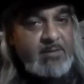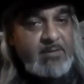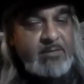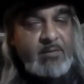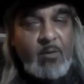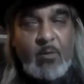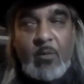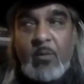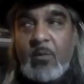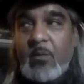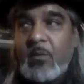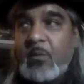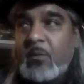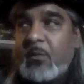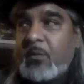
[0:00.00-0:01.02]
This
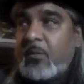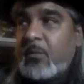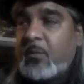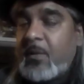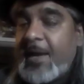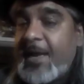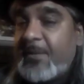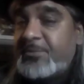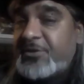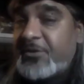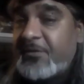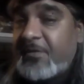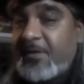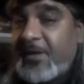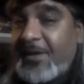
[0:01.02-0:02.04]
whole
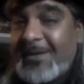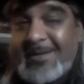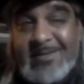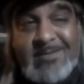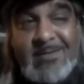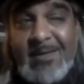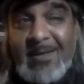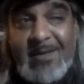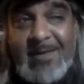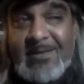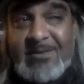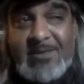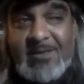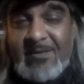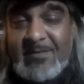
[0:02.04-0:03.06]
rapture thing, because none of that
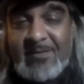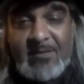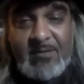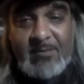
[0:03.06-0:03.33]
shit is